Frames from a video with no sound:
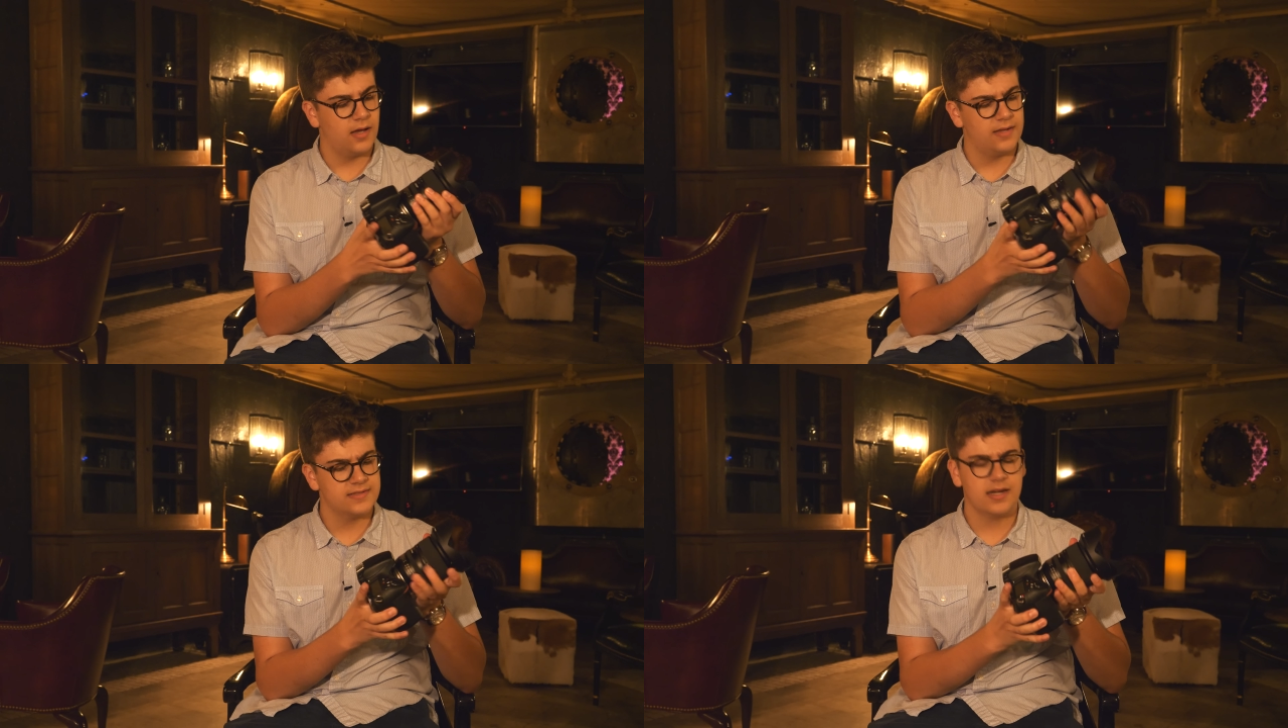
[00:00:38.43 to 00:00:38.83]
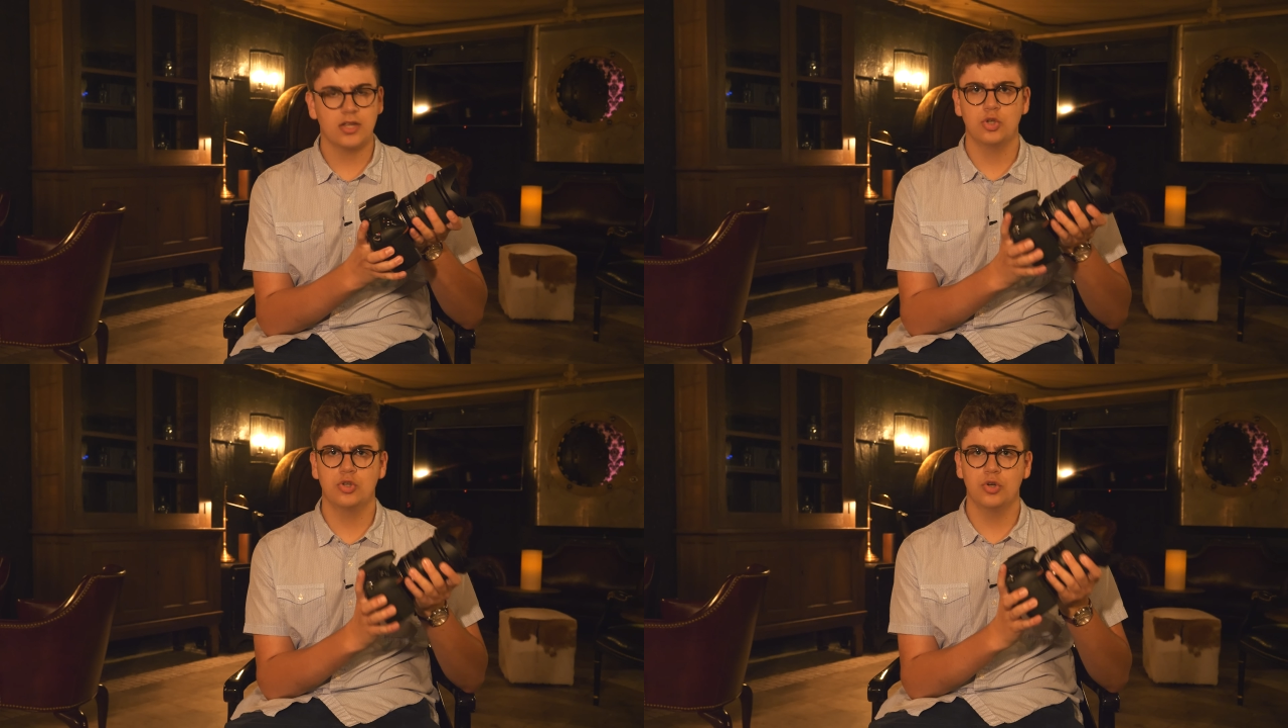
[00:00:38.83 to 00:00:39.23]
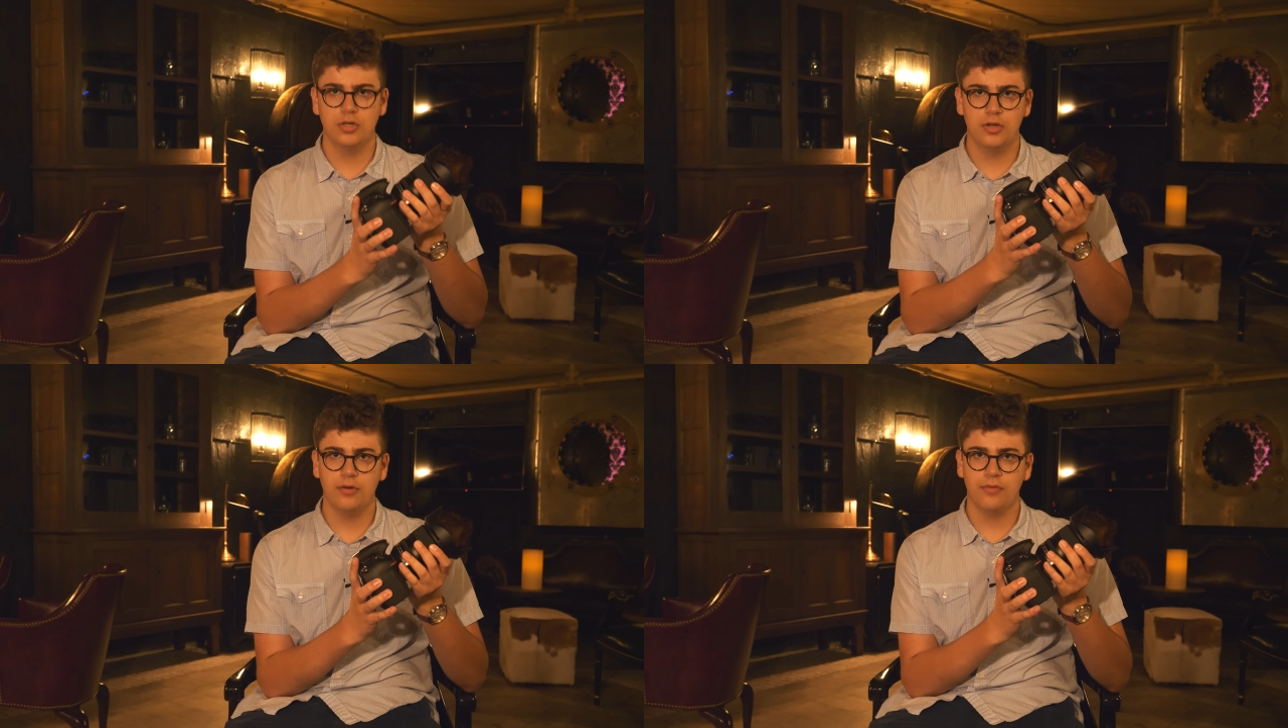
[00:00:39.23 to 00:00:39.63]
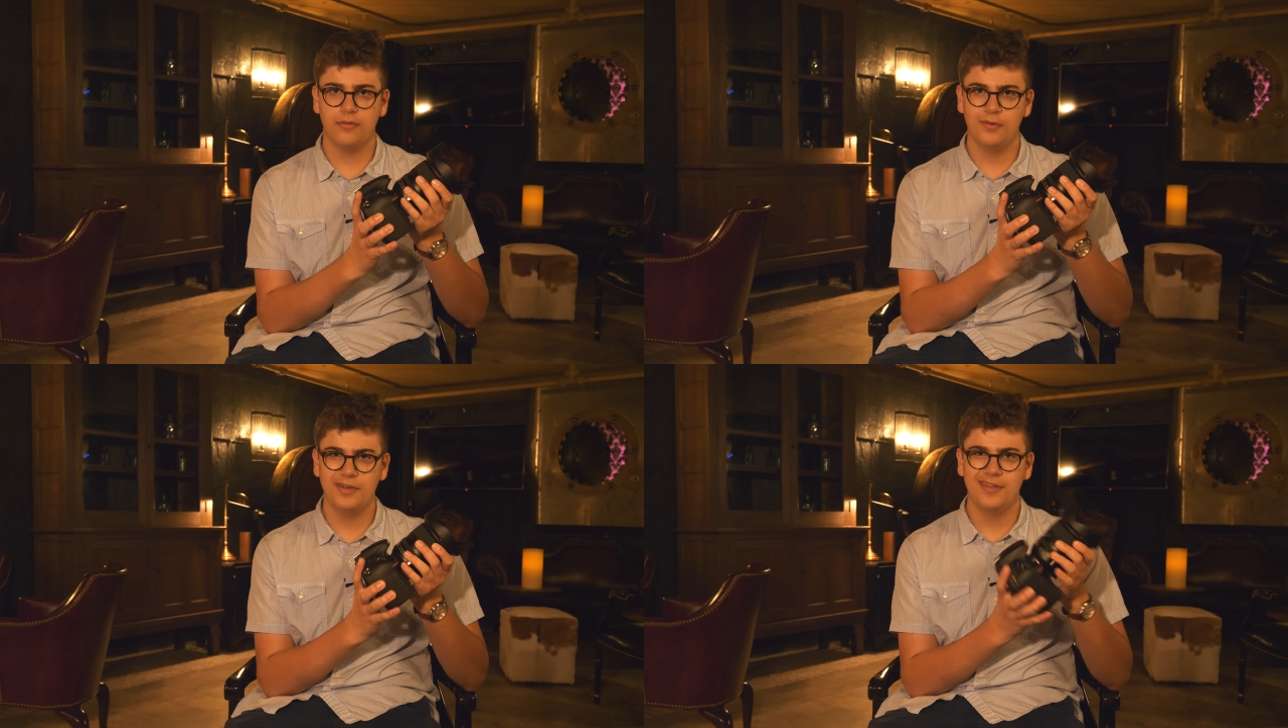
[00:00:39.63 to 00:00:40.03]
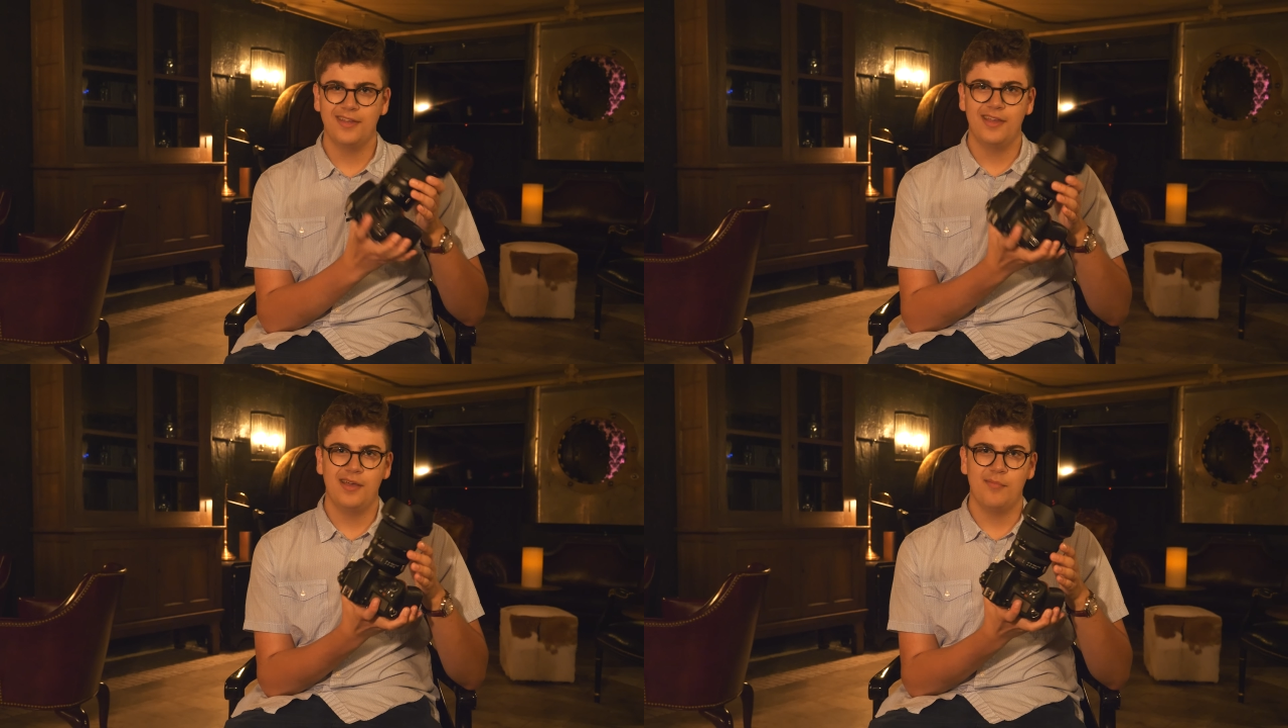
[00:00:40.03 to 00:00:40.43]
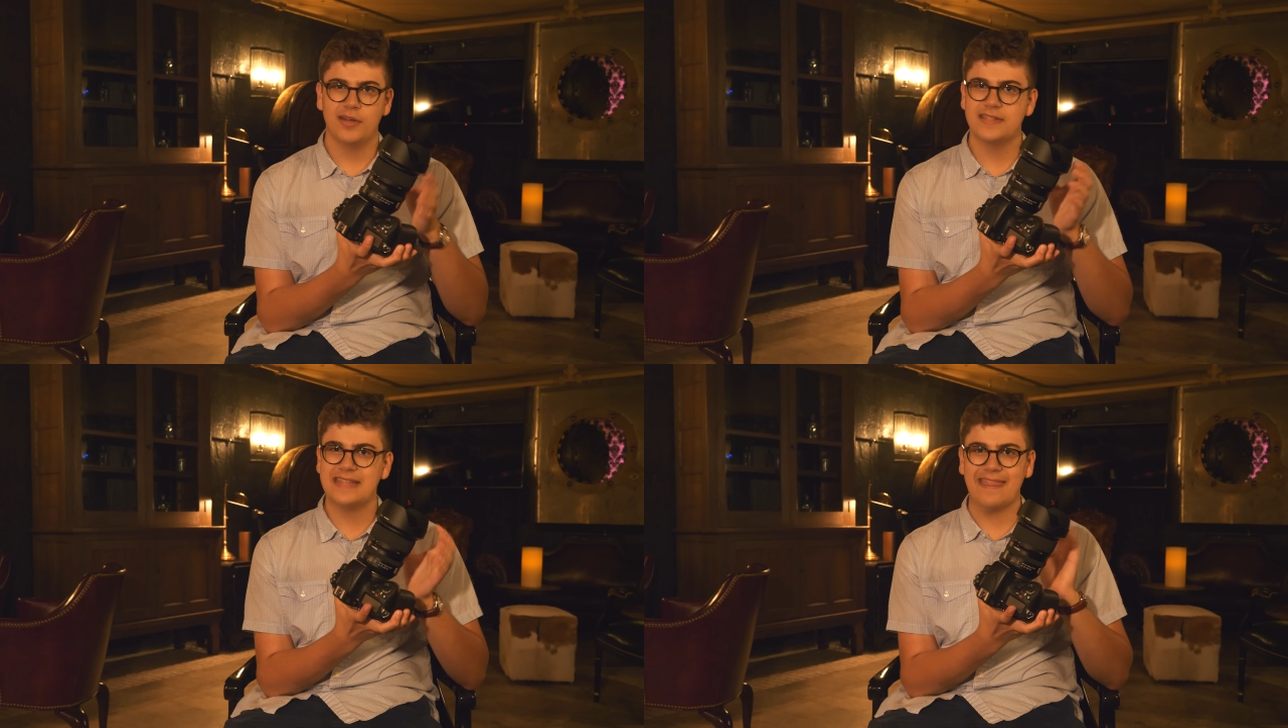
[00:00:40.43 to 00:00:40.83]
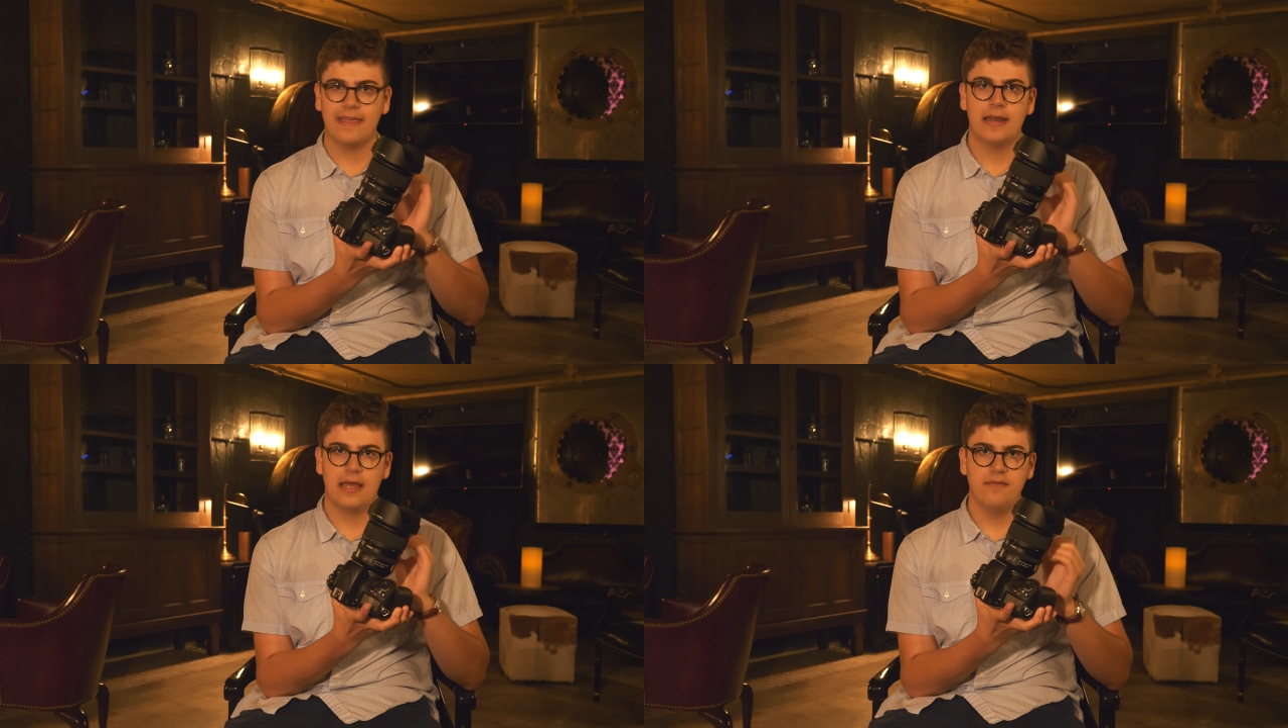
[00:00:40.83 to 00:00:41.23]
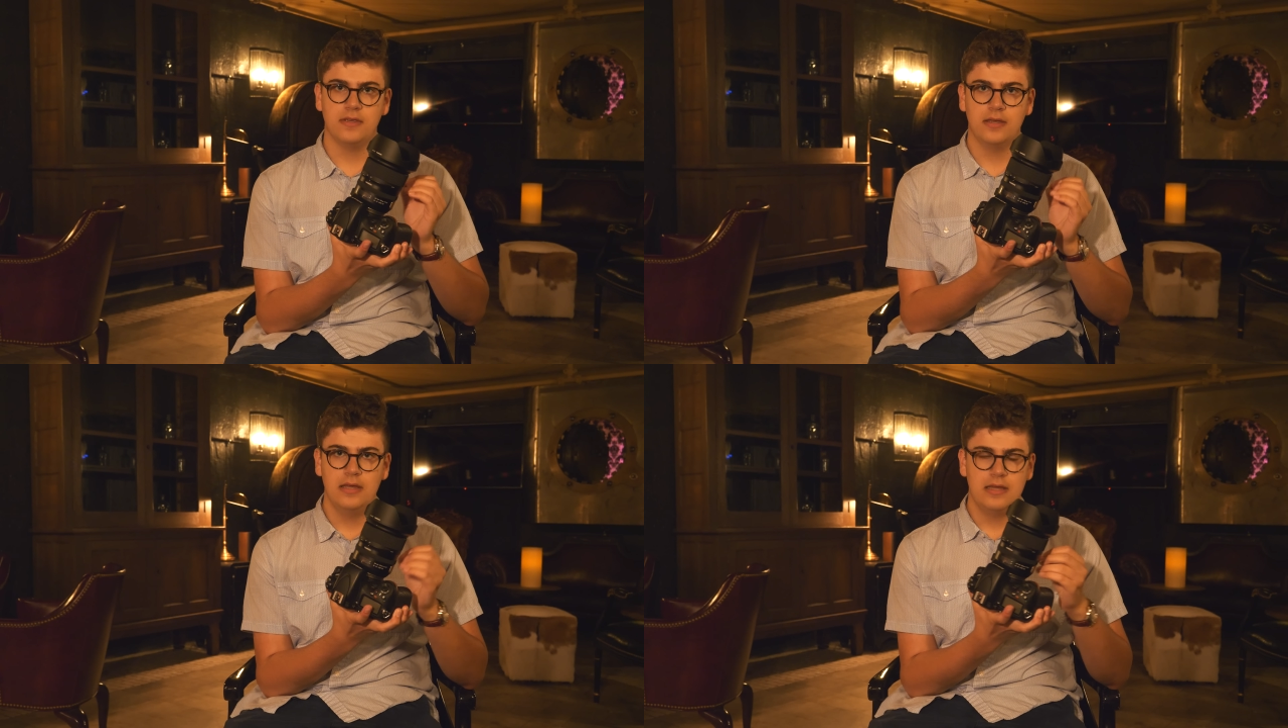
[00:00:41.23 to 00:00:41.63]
It's got a good girth to it, but it's not that heavy.